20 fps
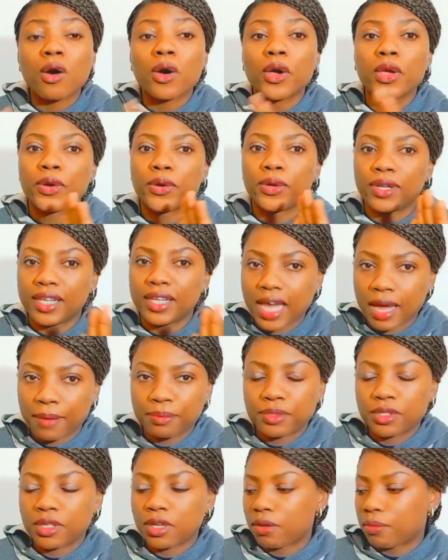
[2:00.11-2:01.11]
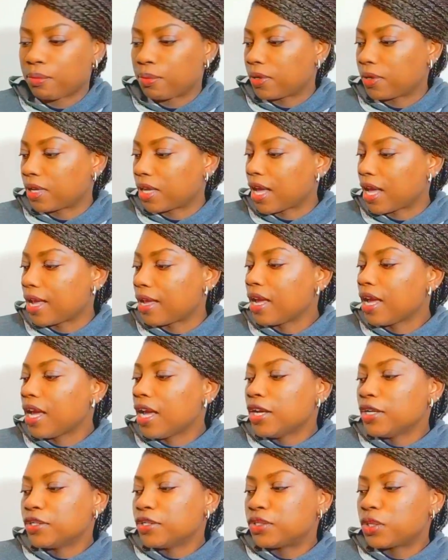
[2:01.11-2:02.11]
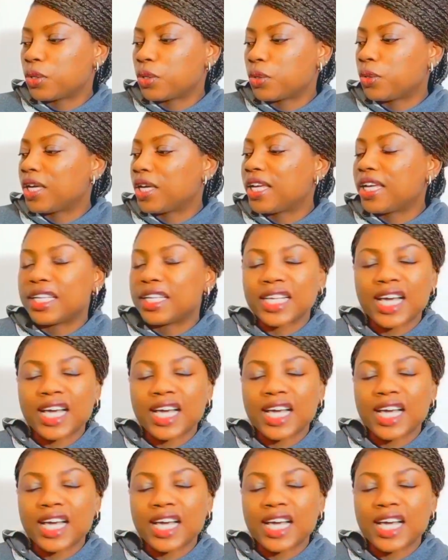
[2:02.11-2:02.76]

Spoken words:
or your laptop, okay? So it